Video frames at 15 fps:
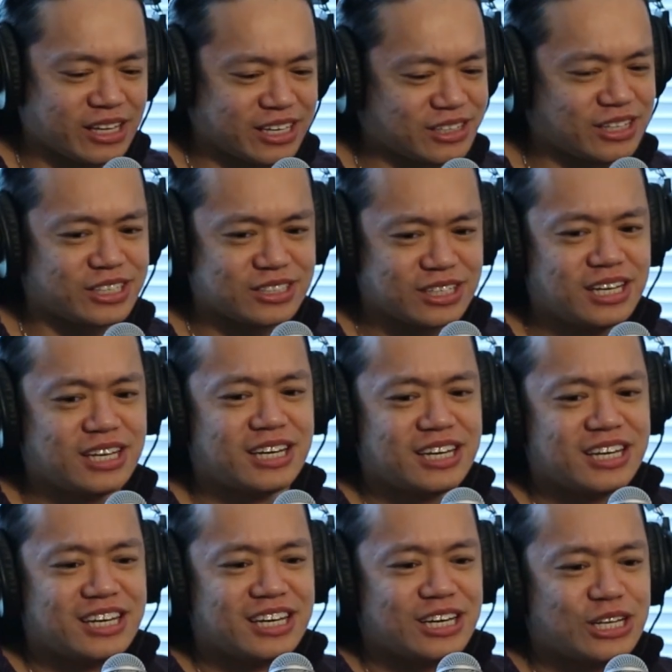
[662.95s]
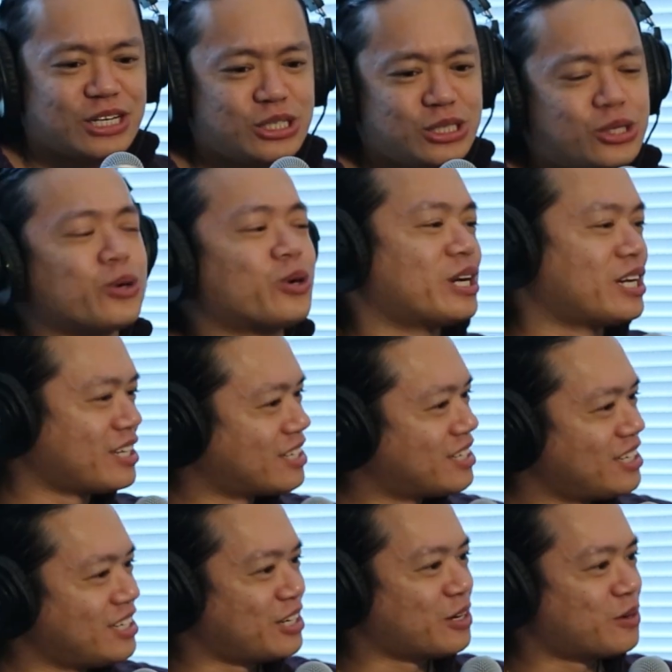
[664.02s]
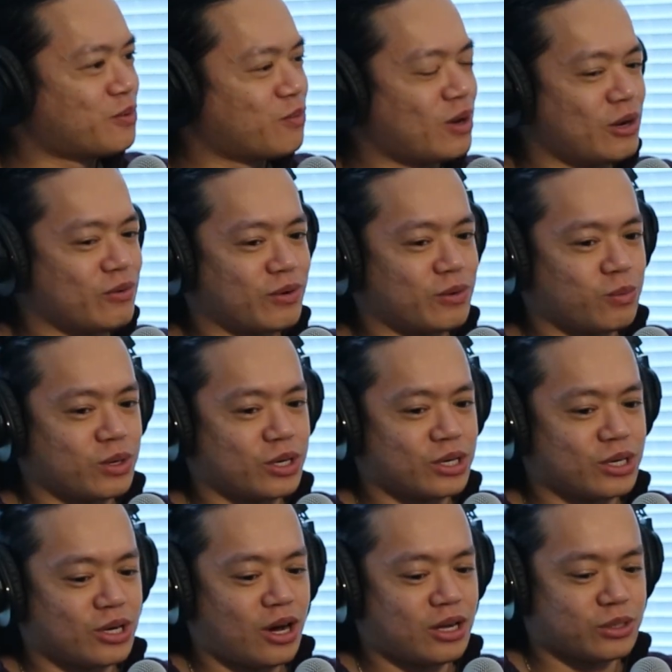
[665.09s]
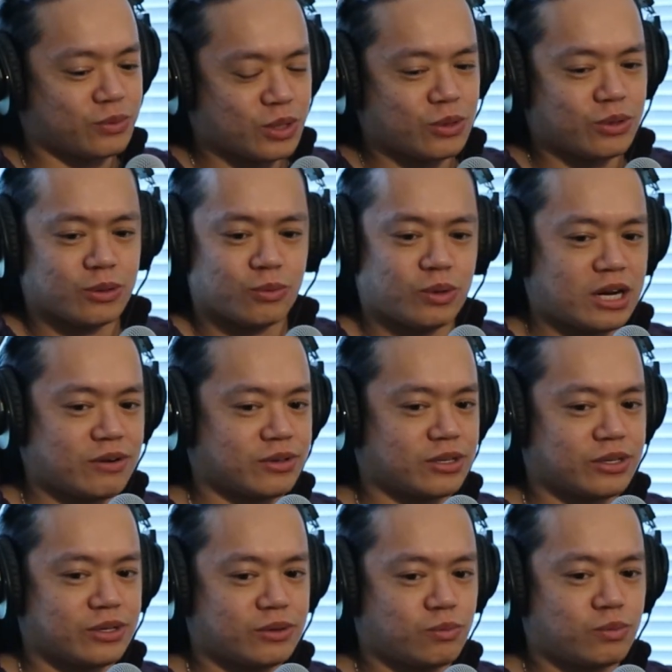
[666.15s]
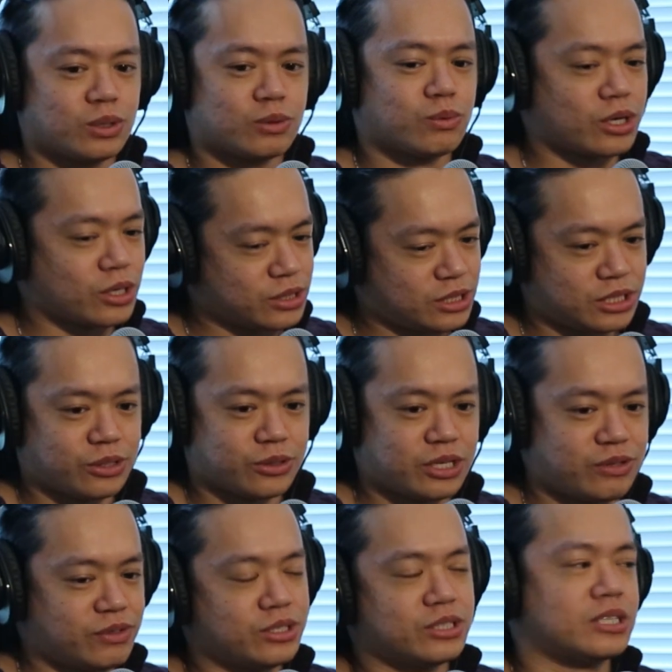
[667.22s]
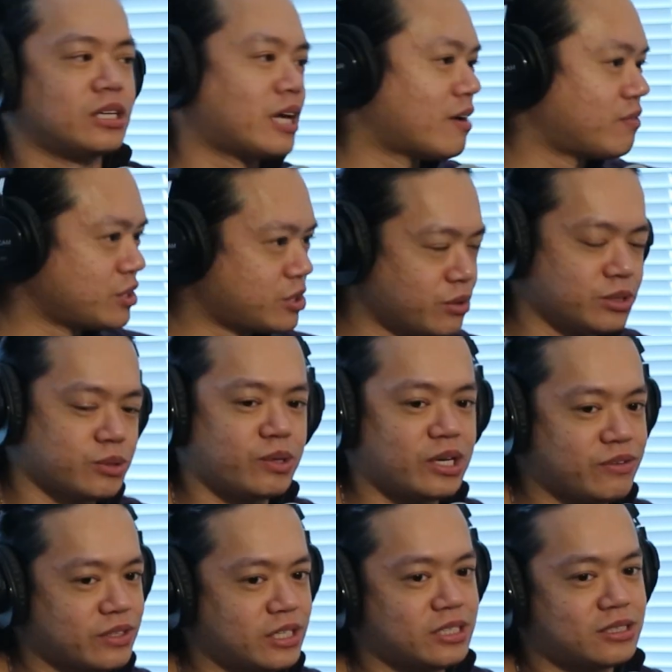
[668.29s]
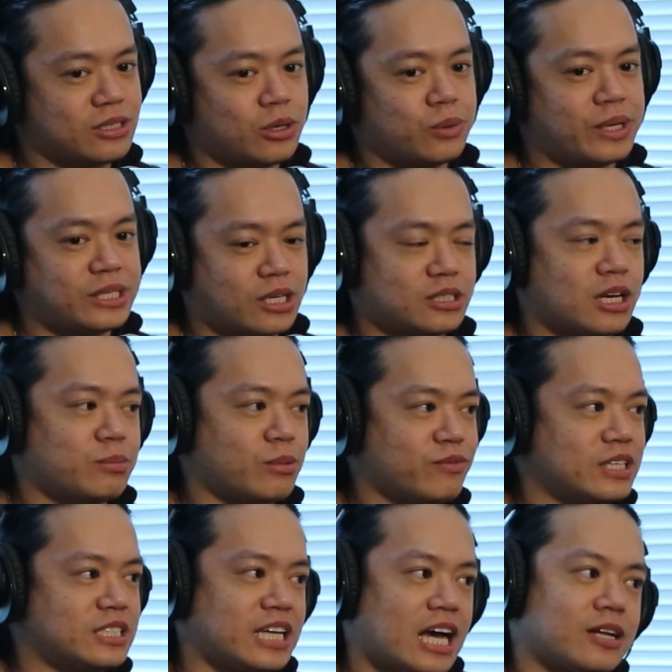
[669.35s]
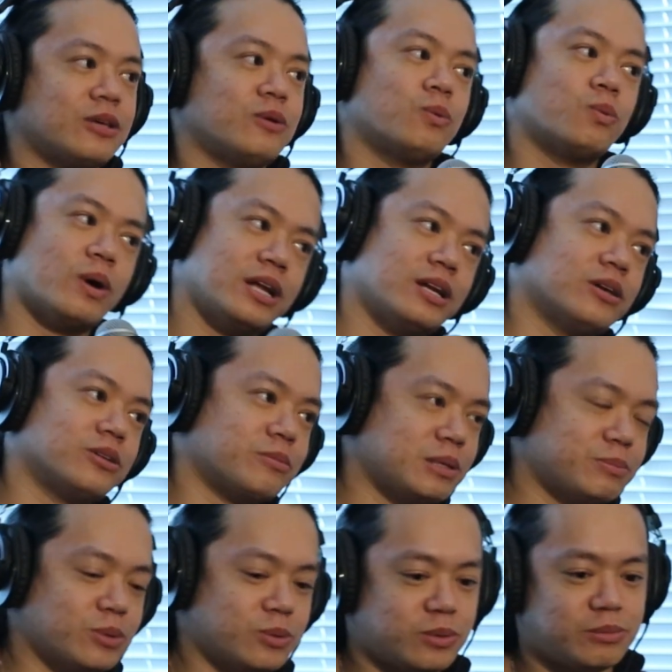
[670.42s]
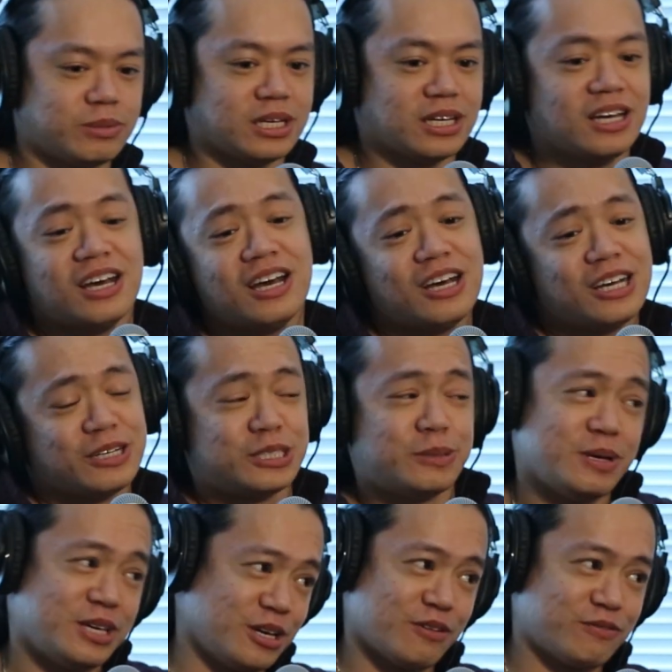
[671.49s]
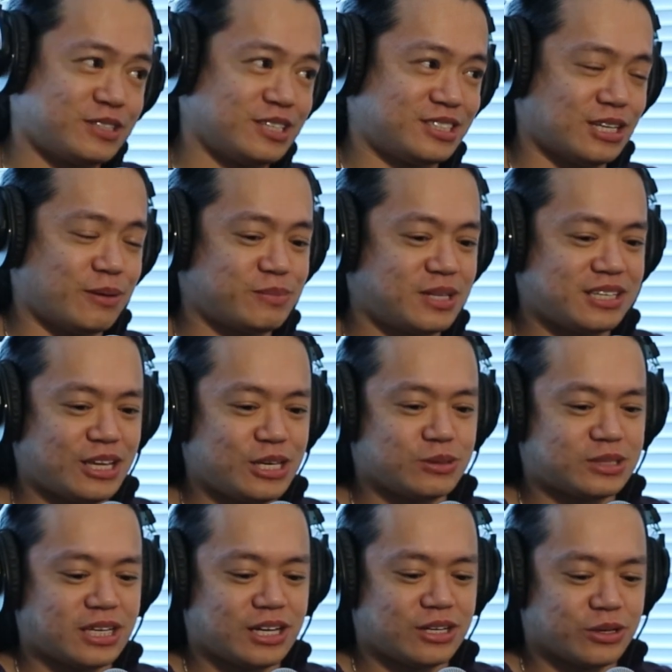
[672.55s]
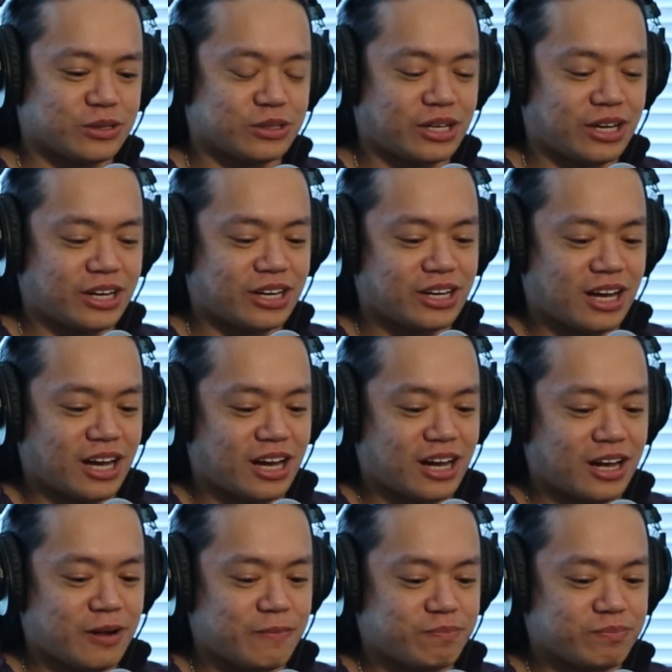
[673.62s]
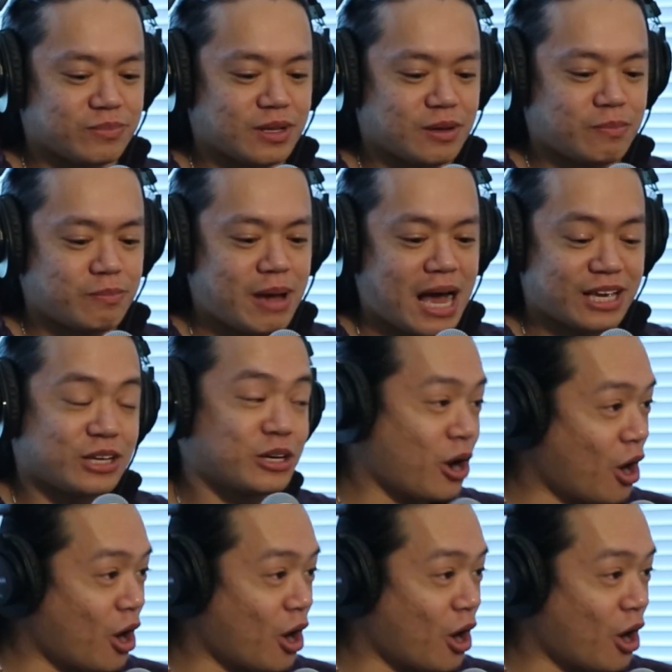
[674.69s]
like during, whenever we're on the road or whenever we're rehearsing or even just like having shows or whatever, it's always on top of exactly when other people would be. Speaking of something that you said earlier, back in